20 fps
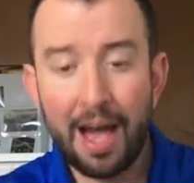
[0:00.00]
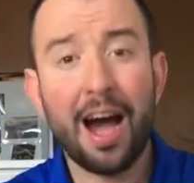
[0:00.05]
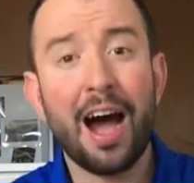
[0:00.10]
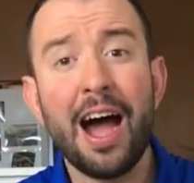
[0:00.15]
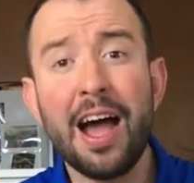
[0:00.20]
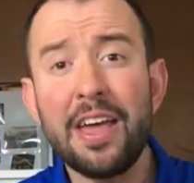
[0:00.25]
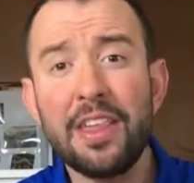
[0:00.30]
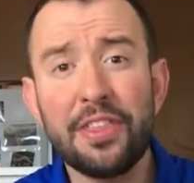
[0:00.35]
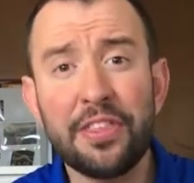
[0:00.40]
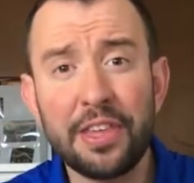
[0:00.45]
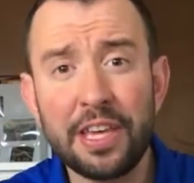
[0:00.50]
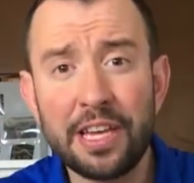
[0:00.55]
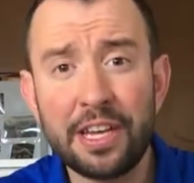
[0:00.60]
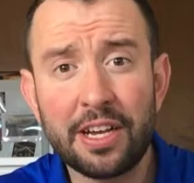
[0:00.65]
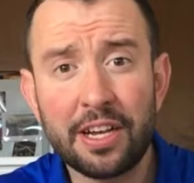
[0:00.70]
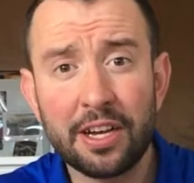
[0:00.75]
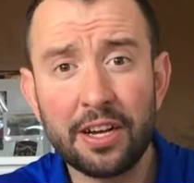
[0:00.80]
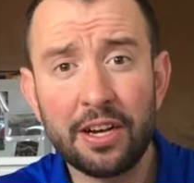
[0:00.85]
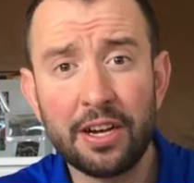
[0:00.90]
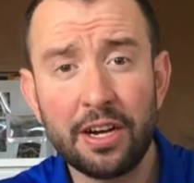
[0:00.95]
I
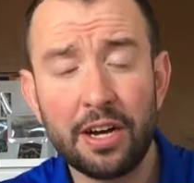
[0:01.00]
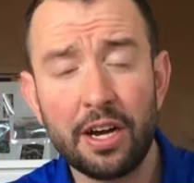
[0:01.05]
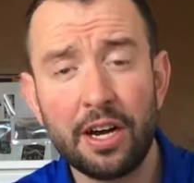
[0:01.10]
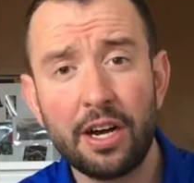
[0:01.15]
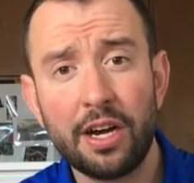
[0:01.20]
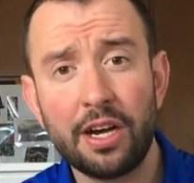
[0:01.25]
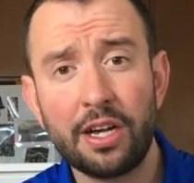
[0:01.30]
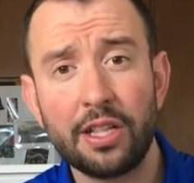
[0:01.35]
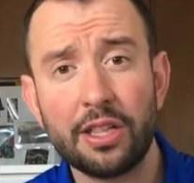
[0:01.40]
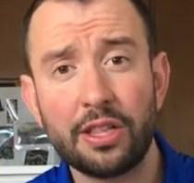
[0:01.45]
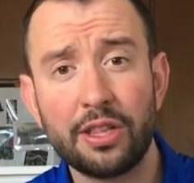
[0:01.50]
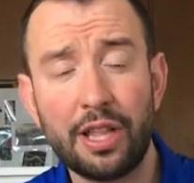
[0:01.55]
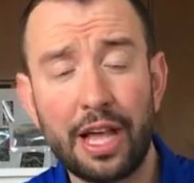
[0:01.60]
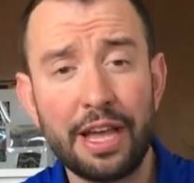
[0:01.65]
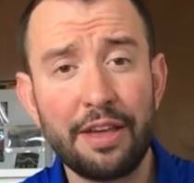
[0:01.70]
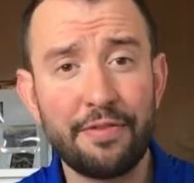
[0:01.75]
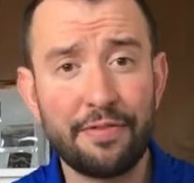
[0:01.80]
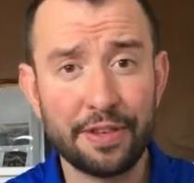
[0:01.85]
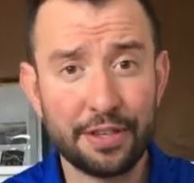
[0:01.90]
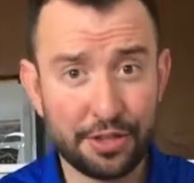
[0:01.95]
think
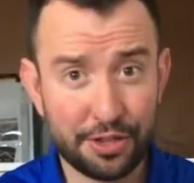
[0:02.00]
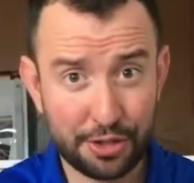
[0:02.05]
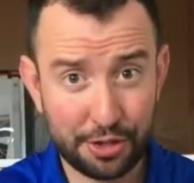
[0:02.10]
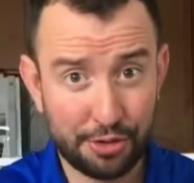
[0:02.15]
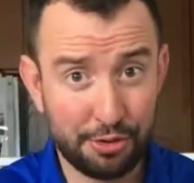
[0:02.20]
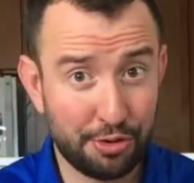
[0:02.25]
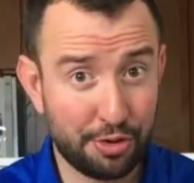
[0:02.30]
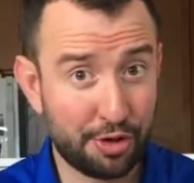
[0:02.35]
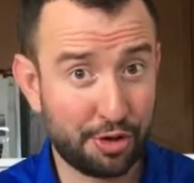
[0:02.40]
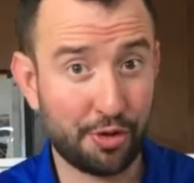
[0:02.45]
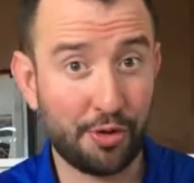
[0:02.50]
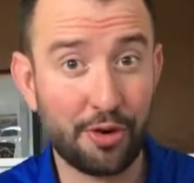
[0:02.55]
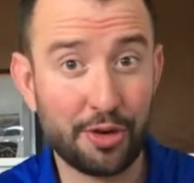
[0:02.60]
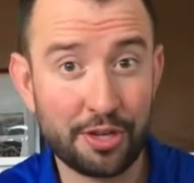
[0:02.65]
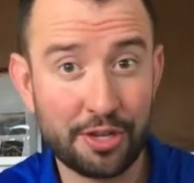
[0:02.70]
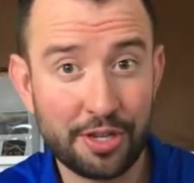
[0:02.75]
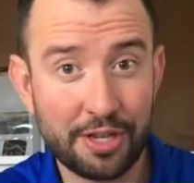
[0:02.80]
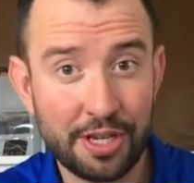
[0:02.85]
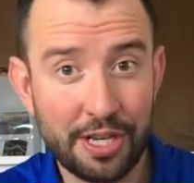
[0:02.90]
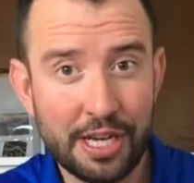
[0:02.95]
life is too
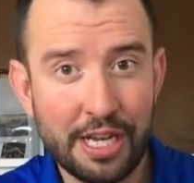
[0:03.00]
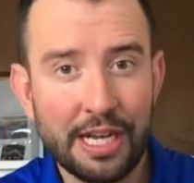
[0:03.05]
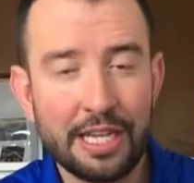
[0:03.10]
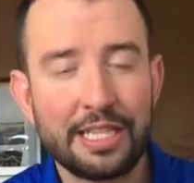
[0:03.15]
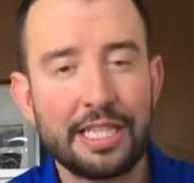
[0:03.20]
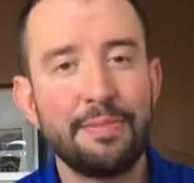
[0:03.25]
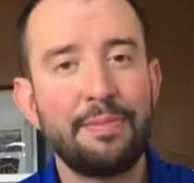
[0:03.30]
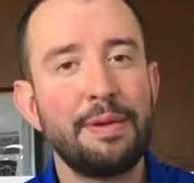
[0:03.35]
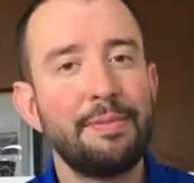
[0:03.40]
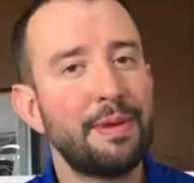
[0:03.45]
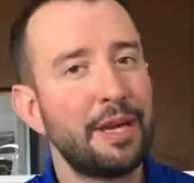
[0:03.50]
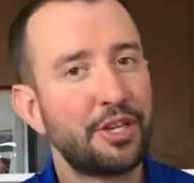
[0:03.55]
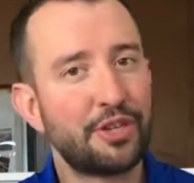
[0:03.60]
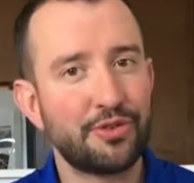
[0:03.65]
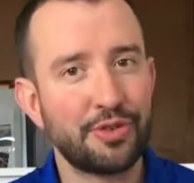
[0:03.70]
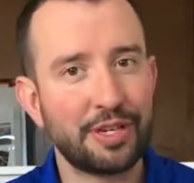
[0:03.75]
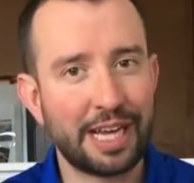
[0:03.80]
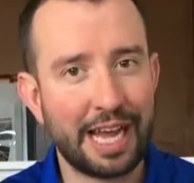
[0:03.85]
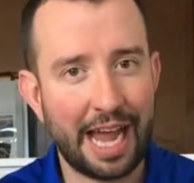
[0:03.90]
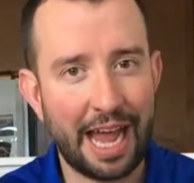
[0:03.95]
short to be
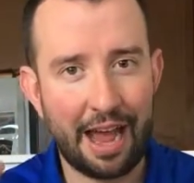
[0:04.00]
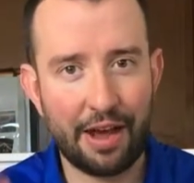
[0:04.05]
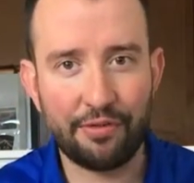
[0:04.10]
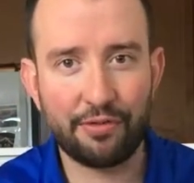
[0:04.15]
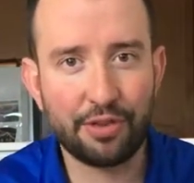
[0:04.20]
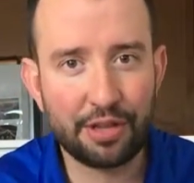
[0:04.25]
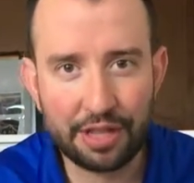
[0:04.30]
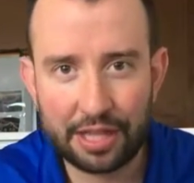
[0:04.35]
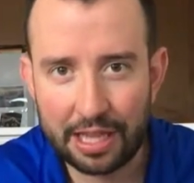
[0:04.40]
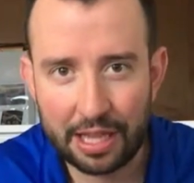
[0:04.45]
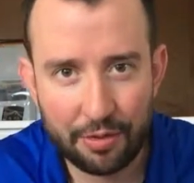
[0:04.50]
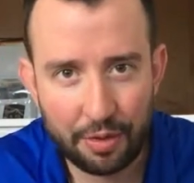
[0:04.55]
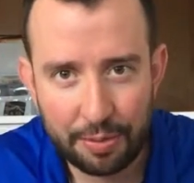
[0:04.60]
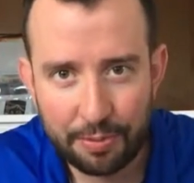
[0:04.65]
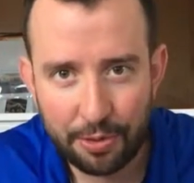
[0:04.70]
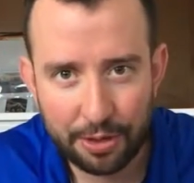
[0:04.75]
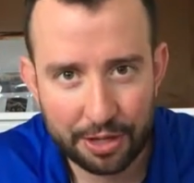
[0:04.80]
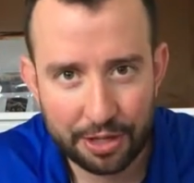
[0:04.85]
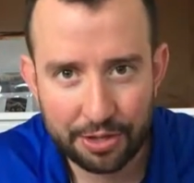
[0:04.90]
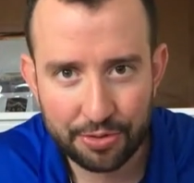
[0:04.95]
measuring everything that we
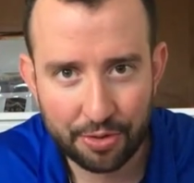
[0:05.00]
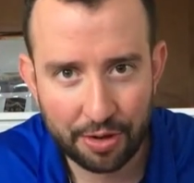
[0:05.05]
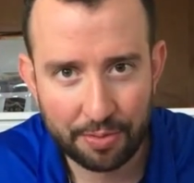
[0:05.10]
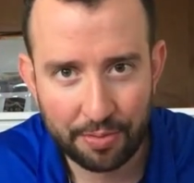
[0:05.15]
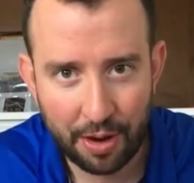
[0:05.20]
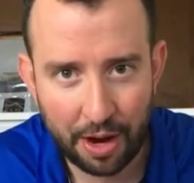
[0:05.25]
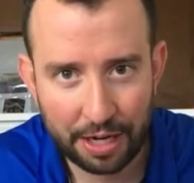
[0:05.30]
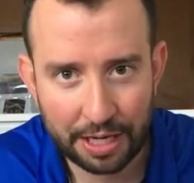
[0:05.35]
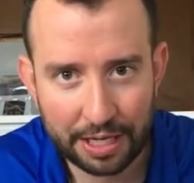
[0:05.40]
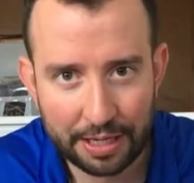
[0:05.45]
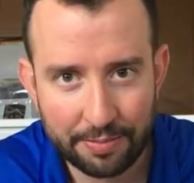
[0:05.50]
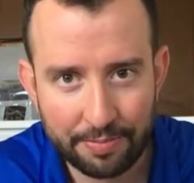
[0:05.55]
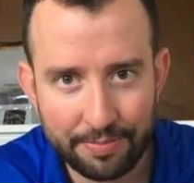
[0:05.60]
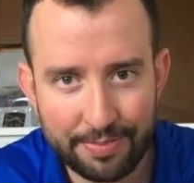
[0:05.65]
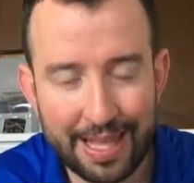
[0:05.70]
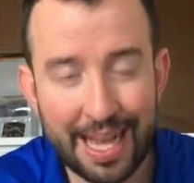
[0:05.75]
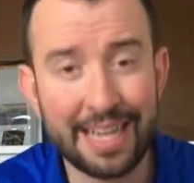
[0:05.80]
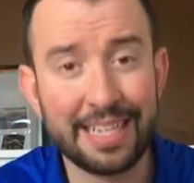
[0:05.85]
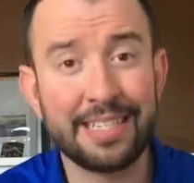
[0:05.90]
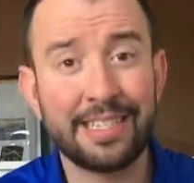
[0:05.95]
put into our body.
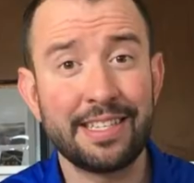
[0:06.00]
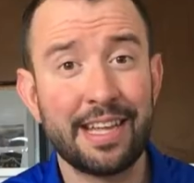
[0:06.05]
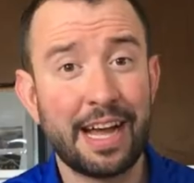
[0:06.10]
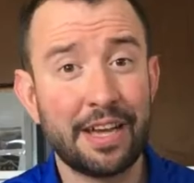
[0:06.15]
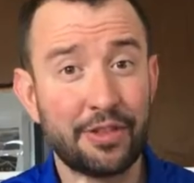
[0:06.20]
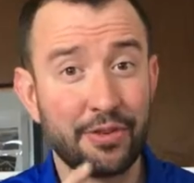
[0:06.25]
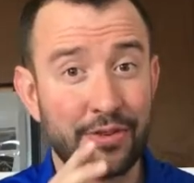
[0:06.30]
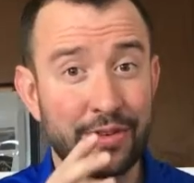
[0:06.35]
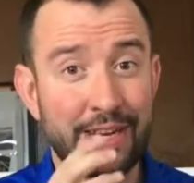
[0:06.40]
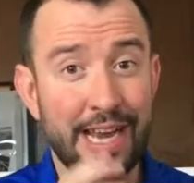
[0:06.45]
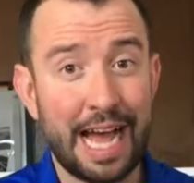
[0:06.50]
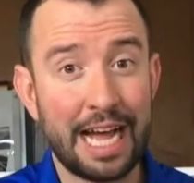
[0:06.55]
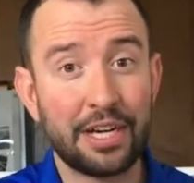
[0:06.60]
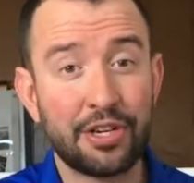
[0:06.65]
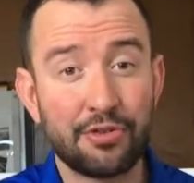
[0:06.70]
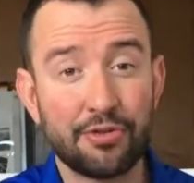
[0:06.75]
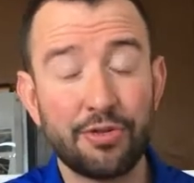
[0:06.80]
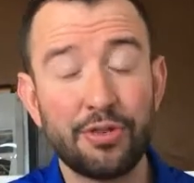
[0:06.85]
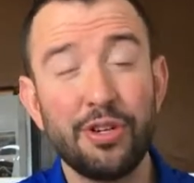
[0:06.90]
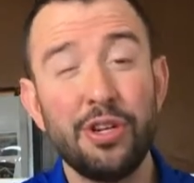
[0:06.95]
That is neither
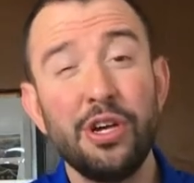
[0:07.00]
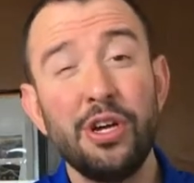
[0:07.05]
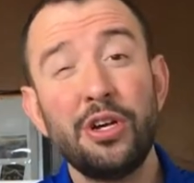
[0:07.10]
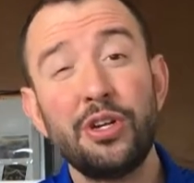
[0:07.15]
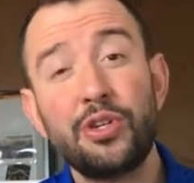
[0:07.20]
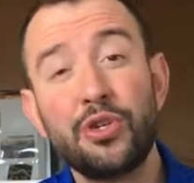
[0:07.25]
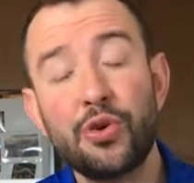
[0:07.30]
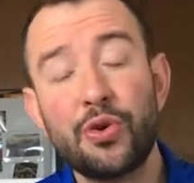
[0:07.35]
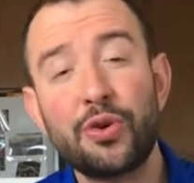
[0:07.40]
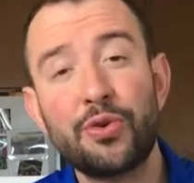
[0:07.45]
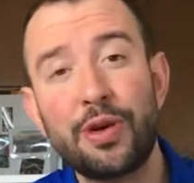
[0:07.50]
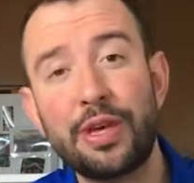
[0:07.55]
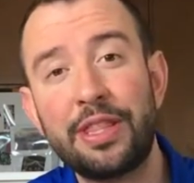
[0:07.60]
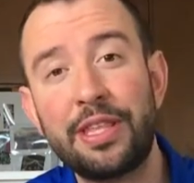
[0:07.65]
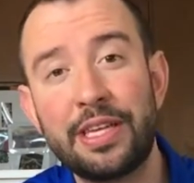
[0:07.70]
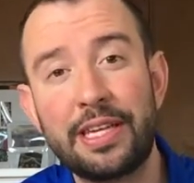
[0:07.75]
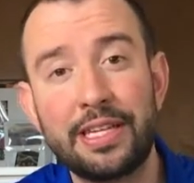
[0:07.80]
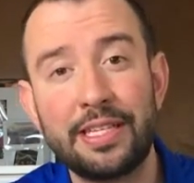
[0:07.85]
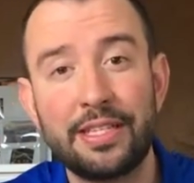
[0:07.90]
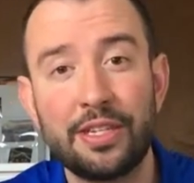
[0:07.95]
natural, nor do I
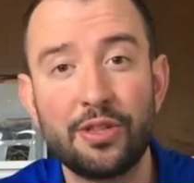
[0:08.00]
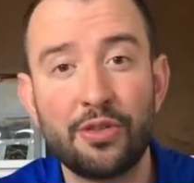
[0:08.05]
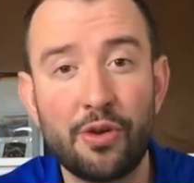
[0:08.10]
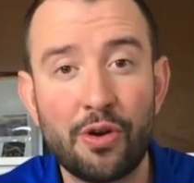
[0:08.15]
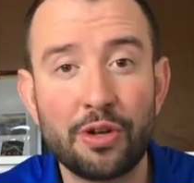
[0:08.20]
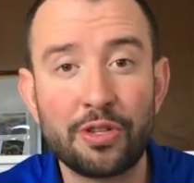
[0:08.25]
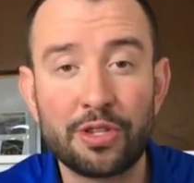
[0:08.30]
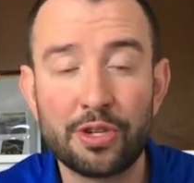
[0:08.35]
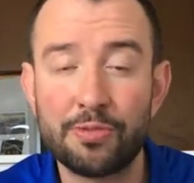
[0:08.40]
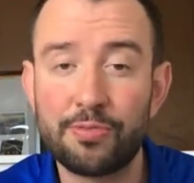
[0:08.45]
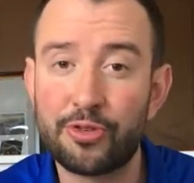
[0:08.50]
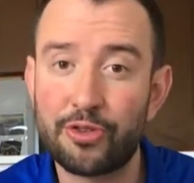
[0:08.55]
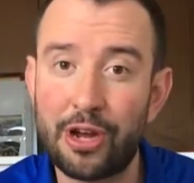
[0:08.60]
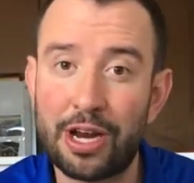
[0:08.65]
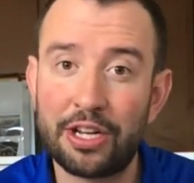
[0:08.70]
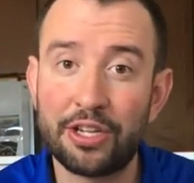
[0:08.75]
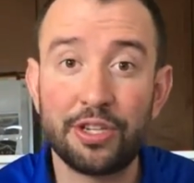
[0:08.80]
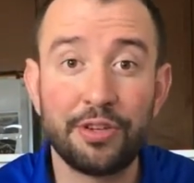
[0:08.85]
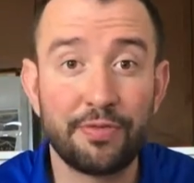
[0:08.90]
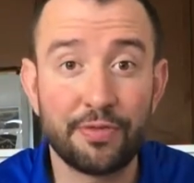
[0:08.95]
think is a long-term
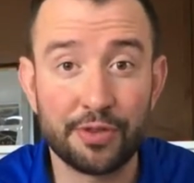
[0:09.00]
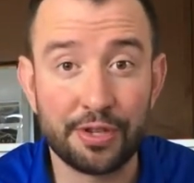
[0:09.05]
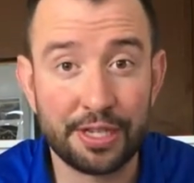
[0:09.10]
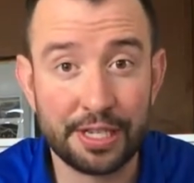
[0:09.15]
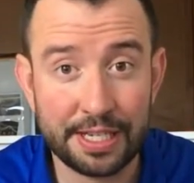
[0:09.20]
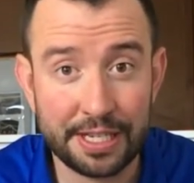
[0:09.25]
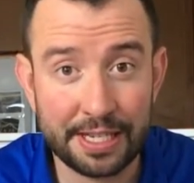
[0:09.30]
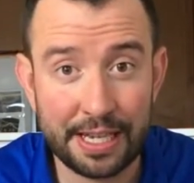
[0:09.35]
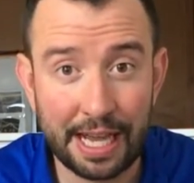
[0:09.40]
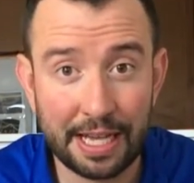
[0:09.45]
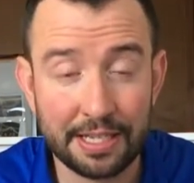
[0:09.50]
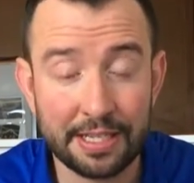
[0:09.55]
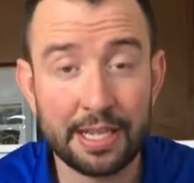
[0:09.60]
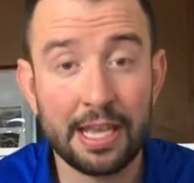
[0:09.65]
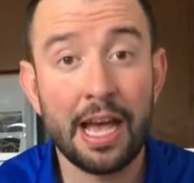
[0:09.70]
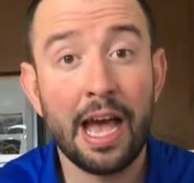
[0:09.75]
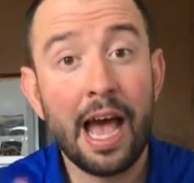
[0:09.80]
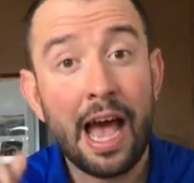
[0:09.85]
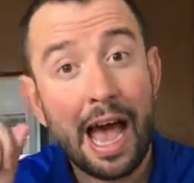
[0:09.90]
strategy for success.